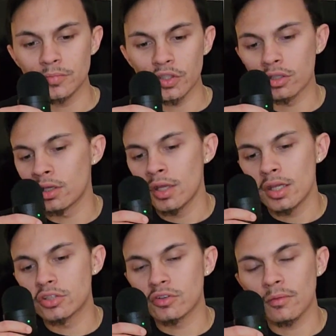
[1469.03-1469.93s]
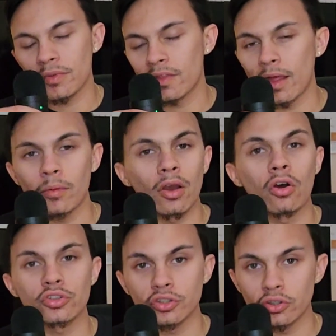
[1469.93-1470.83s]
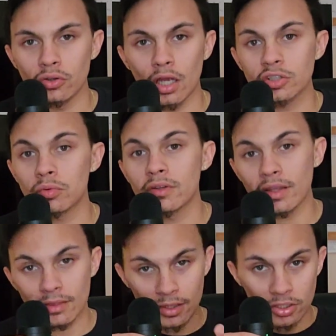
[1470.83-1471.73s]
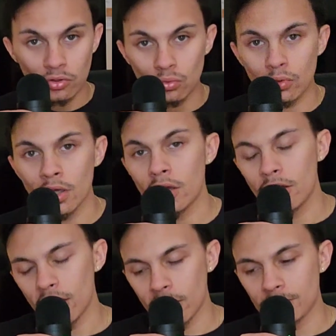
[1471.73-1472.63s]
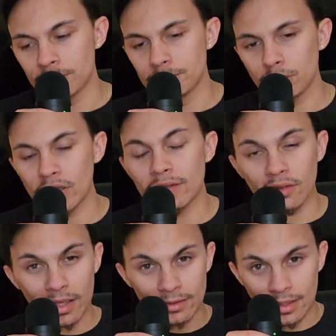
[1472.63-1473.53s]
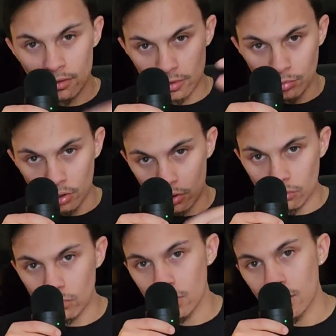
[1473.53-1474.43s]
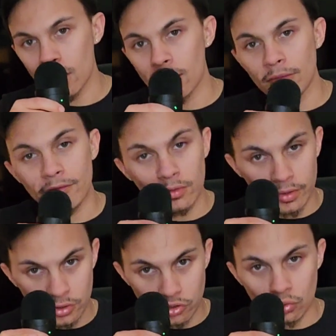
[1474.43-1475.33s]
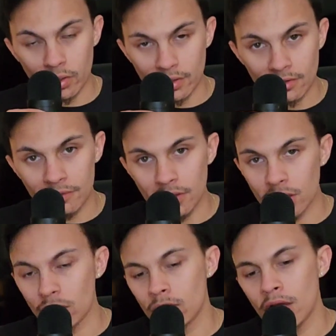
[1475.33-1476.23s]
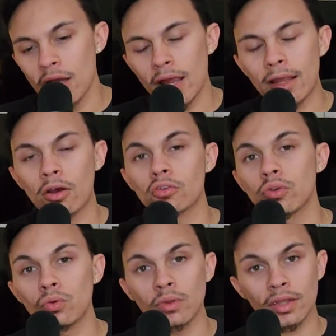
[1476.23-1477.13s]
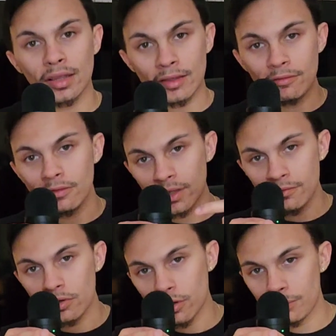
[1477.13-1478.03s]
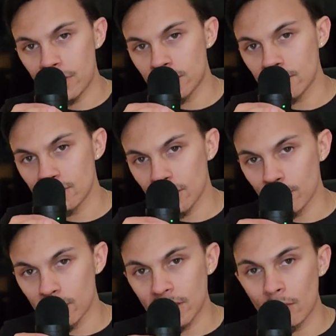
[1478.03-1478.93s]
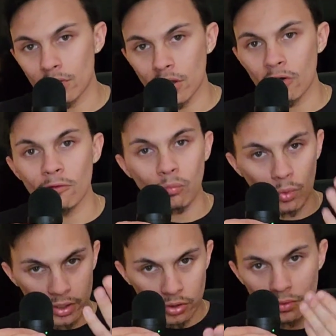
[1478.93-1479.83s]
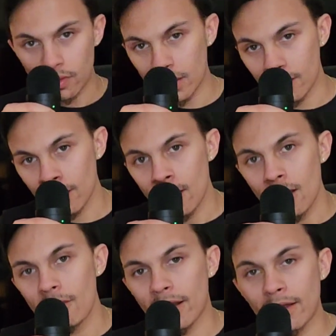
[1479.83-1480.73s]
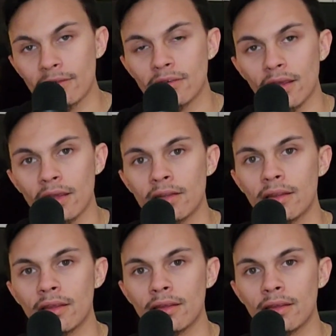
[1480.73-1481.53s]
It's just something that we all should do. I just want to say thank you. Please like down below if you enjoyed this video, and also leave your opinions down below of what you think that I said